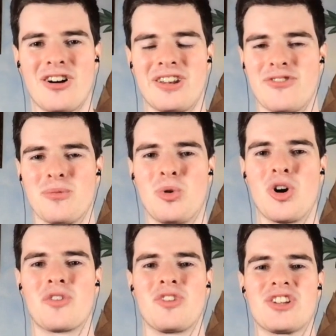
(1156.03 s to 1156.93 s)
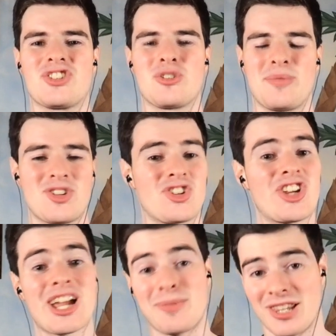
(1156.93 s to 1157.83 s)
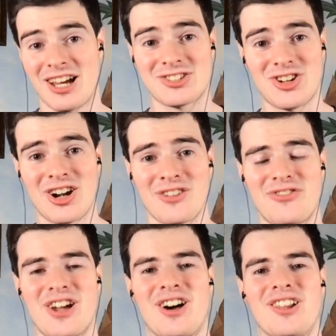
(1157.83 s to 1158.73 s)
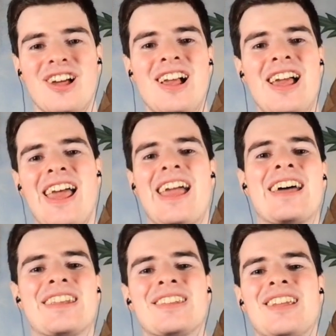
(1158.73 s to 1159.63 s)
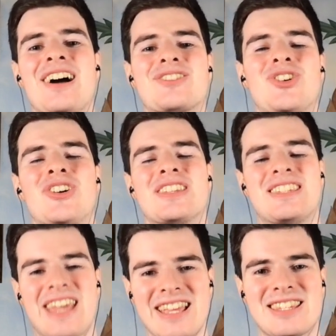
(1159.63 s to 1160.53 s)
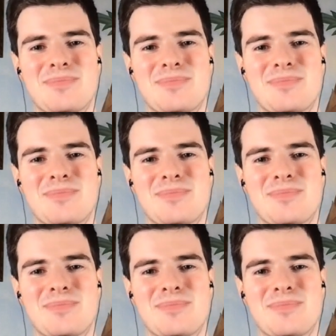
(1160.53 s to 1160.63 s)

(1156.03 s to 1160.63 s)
And for more on Ross's work, be sure to check him at Locked On NFL and Locked On Saints,